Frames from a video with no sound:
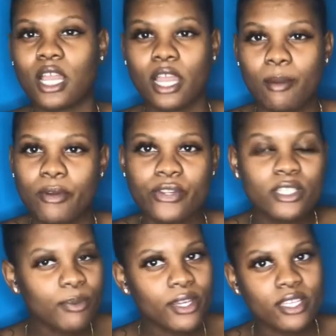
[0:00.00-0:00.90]
I got my
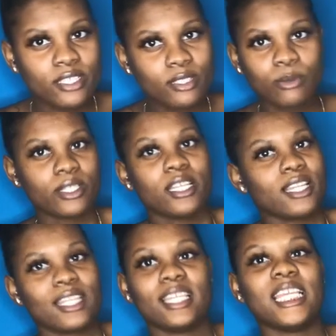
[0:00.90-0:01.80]
wrist pierced with
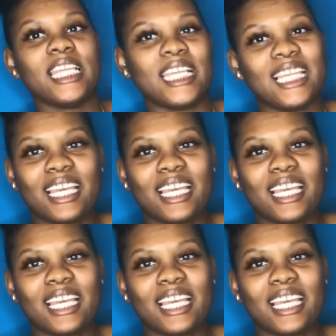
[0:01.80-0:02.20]
nothing in it.